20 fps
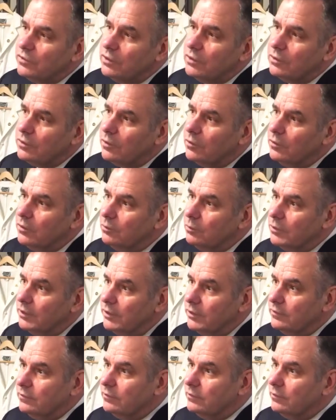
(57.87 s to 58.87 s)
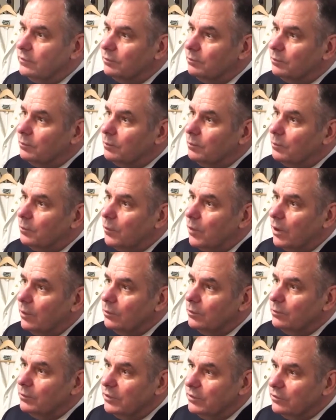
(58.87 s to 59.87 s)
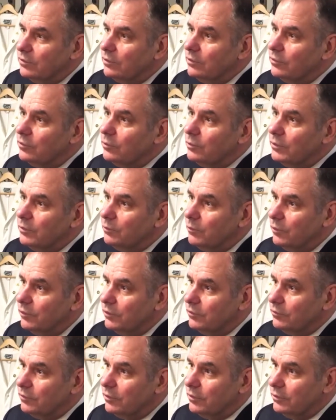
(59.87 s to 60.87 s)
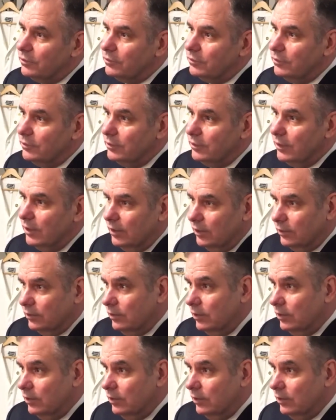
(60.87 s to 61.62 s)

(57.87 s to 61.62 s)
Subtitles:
silicone implants, the problem is a little bit more difficult to detect.